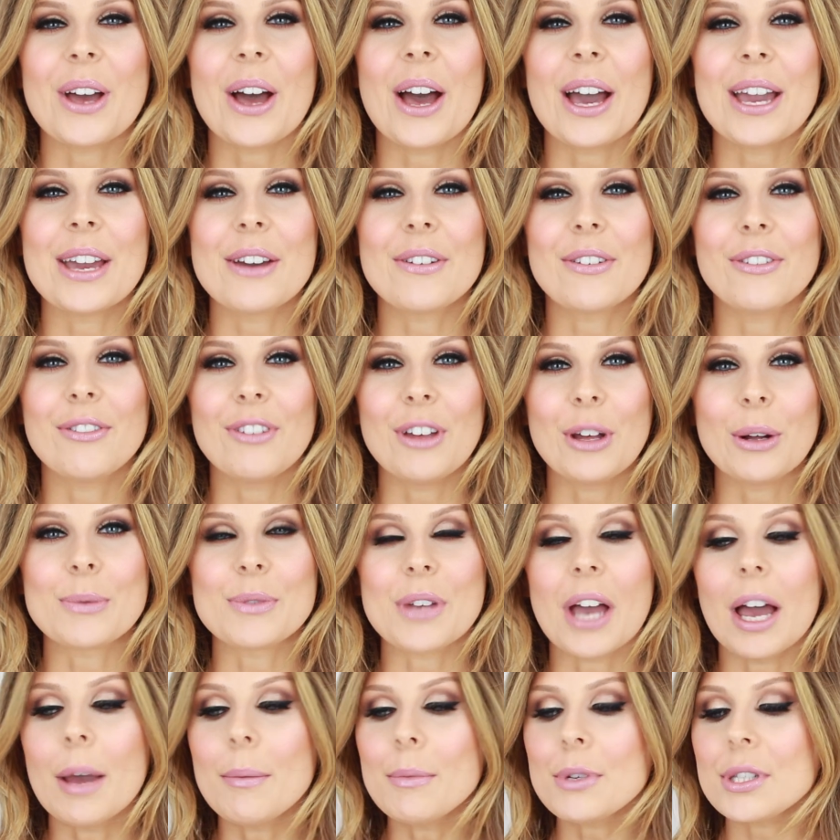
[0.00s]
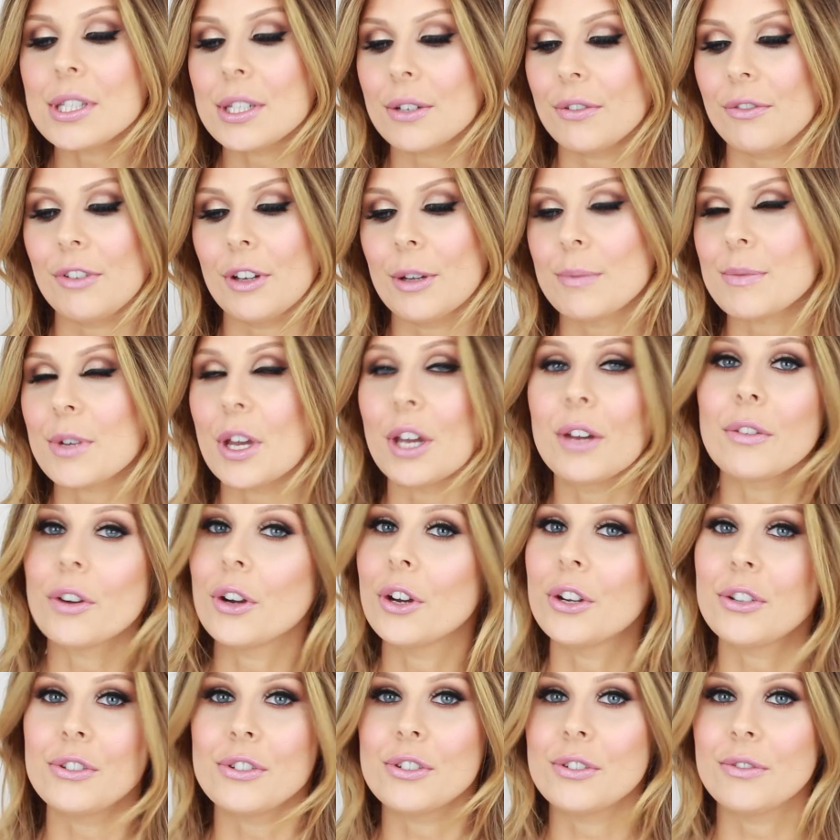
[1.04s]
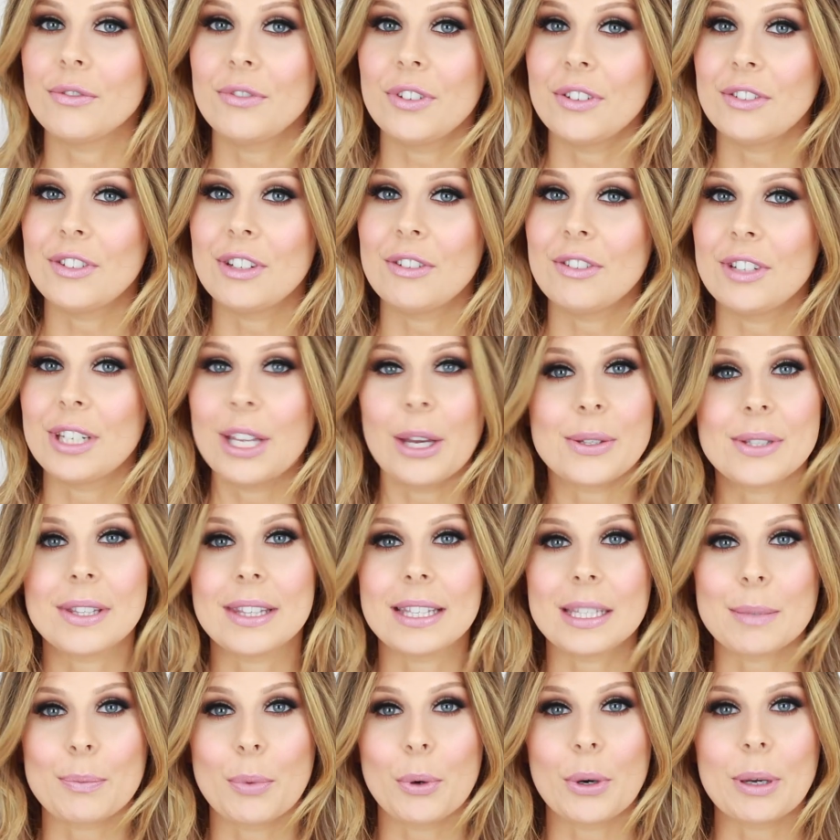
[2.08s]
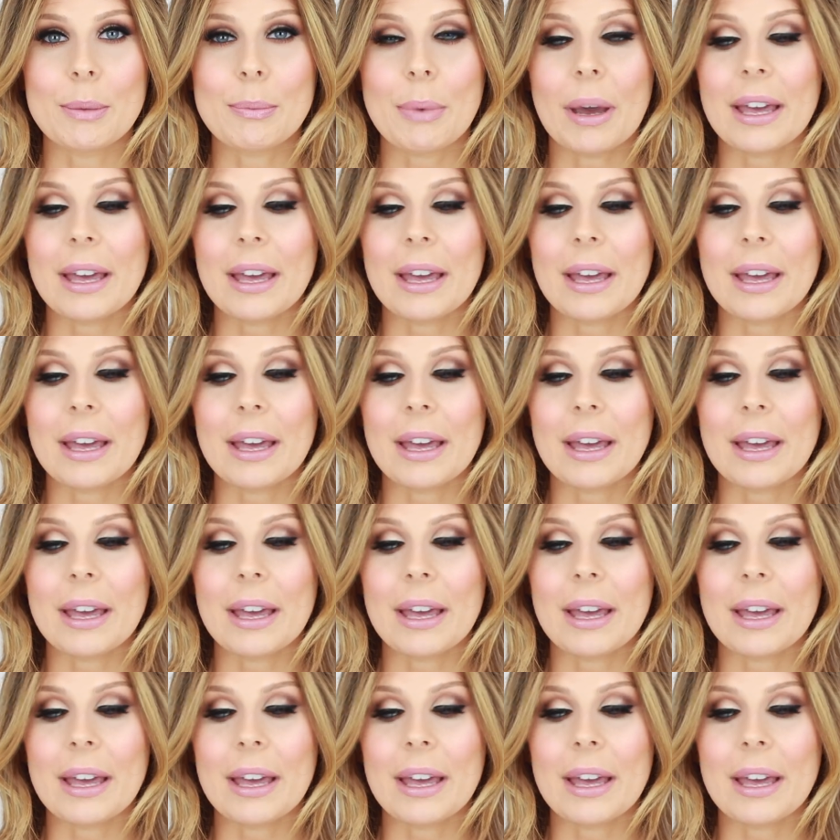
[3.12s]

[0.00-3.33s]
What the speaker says: that I have filmed, I must have filmed over 150 videos at this point,